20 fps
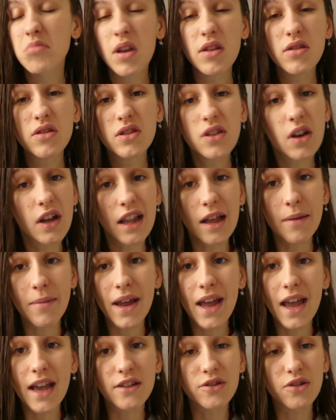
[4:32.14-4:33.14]
just got like my
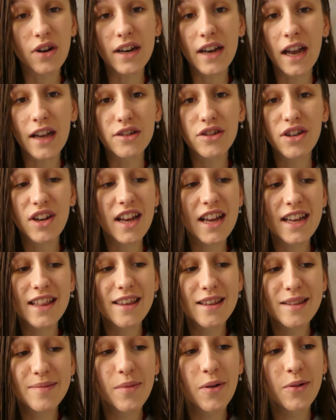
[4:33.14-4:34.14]
hair dry naturally
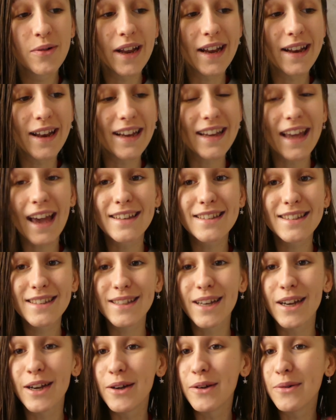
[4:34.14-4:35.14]
this morning, I guess,
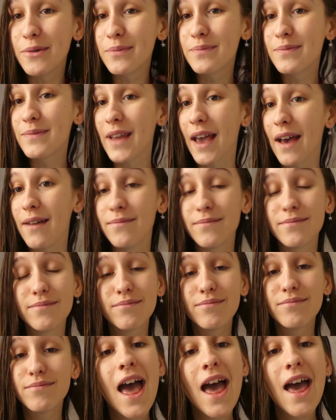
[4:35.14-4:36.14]
so yeah.
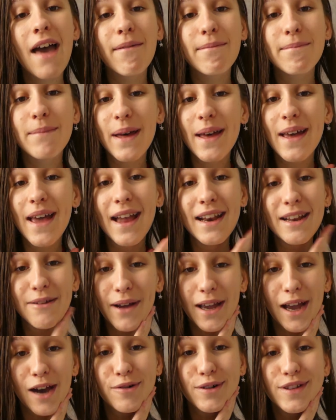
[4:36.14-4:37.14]
But
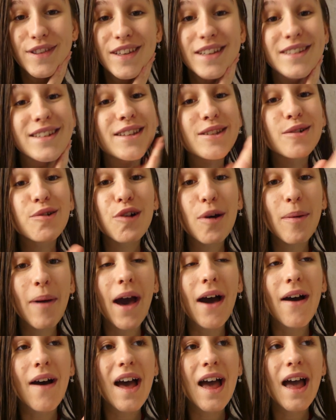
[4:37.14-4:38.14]
anyway, I wanted to talk
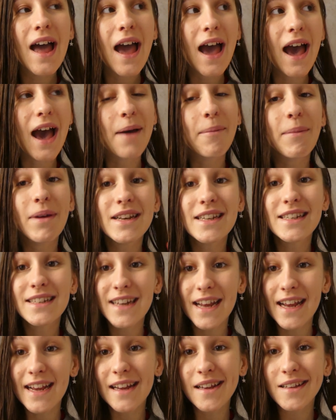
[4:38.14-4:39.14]
about how many
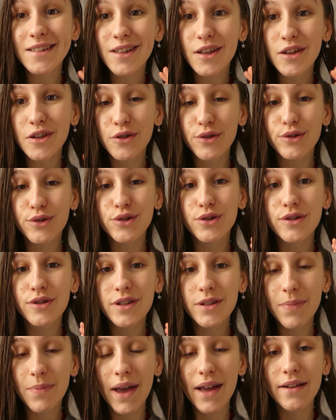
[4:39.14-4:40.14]
days you should
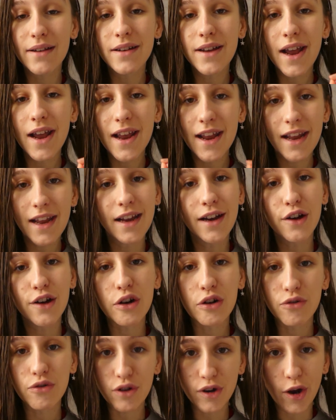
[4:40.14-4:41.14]
spend
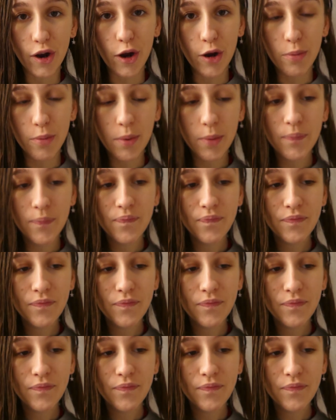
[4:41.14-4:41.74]
in Grenoble.